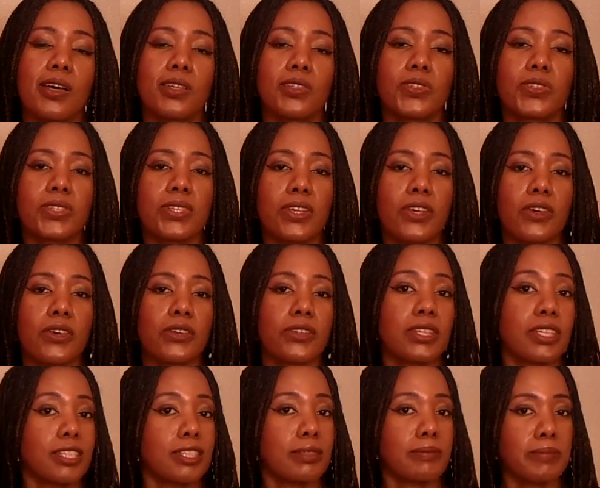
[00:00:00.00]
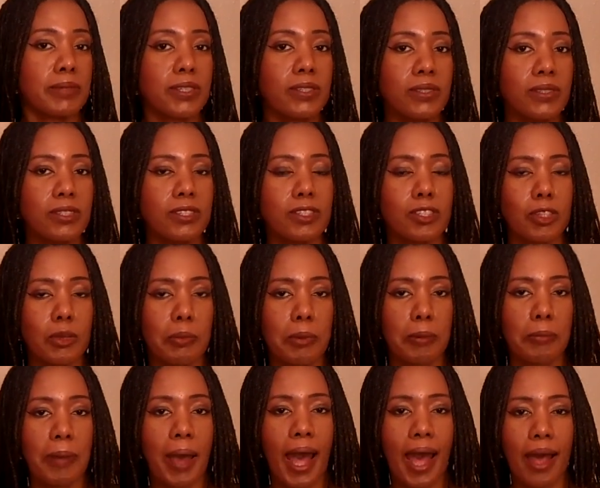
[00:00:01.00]
So this moon's
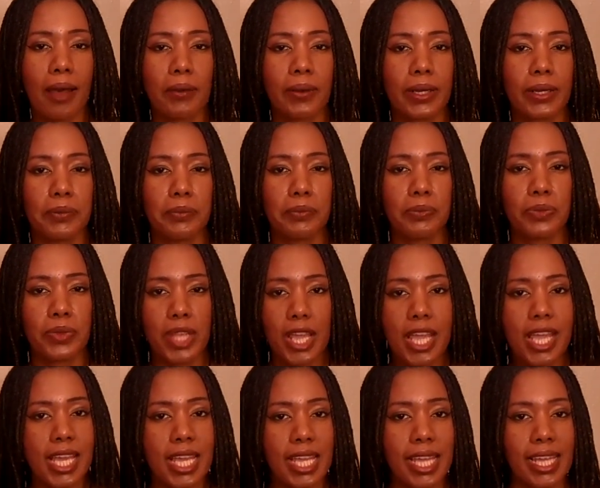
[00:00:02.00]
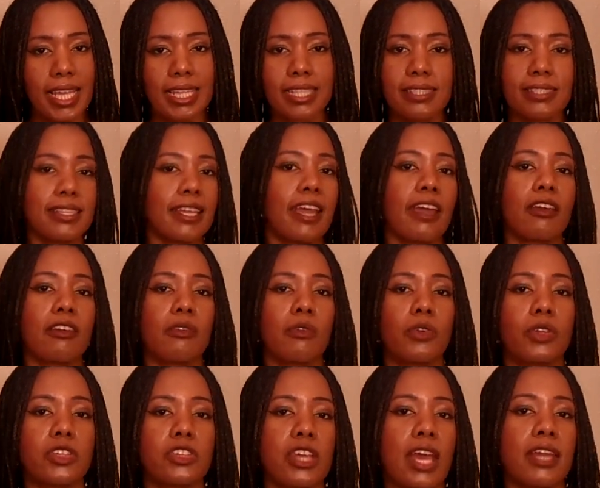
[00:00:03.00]
superpower is their
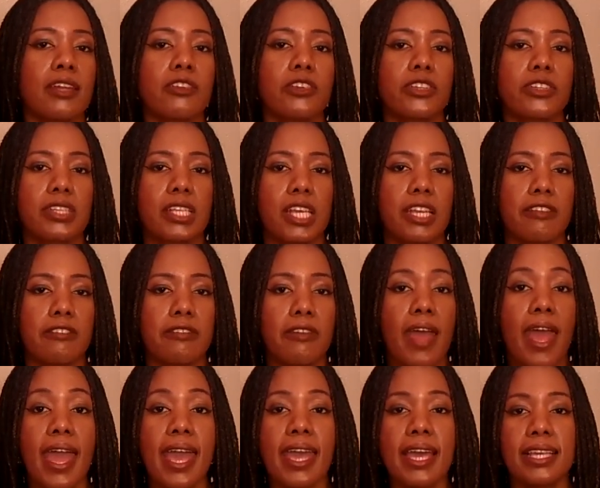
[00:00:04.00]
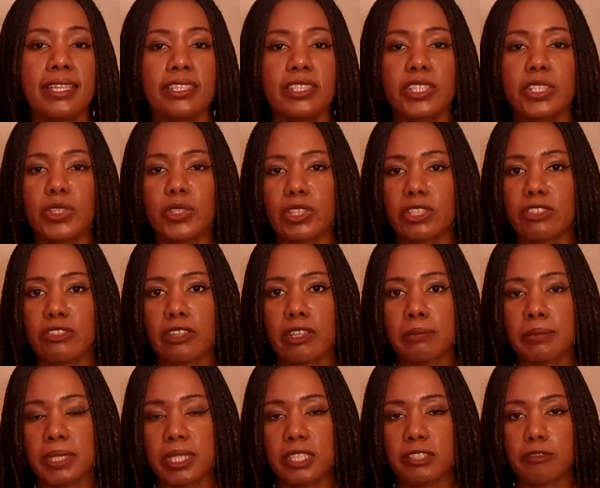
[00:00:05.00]
regenerative and
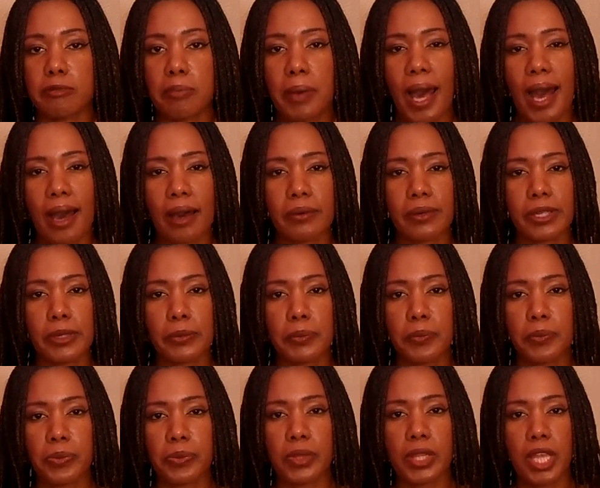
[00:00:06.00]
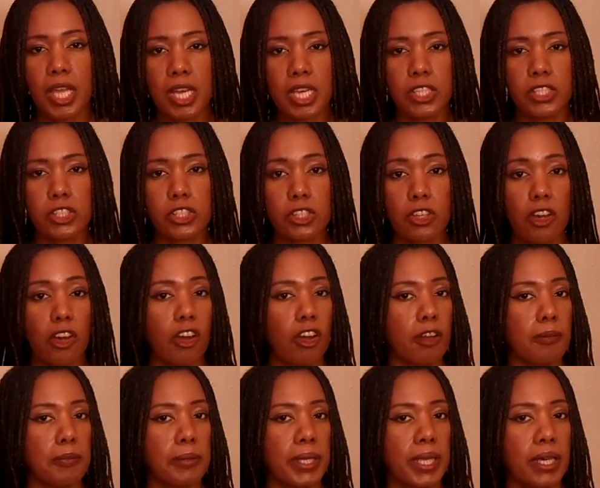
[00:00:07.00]
transformative power.
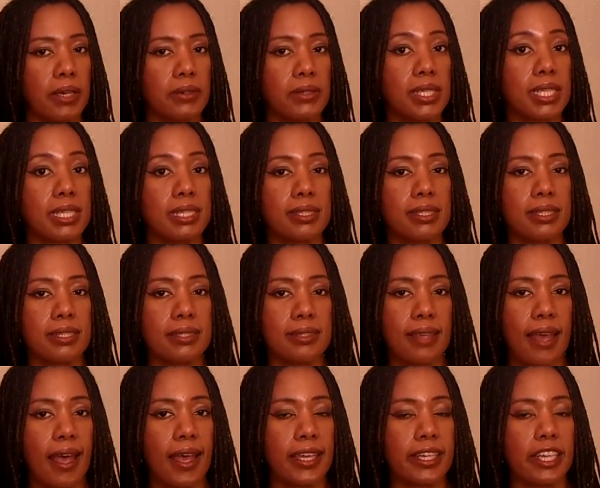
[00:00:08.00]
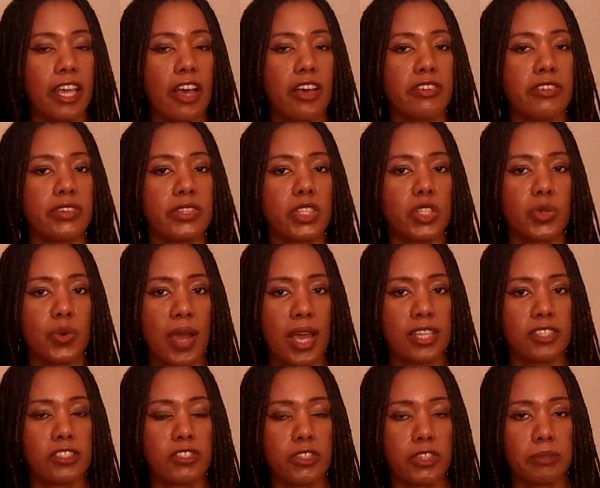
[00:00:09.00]
Scorpio is the sign of
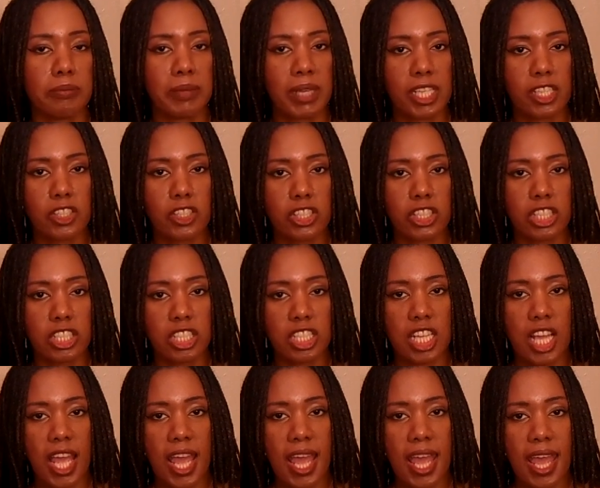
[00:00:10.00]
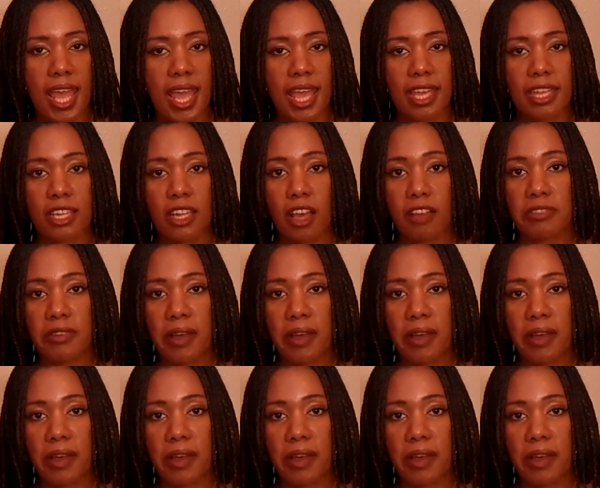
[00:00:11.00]
transformation and of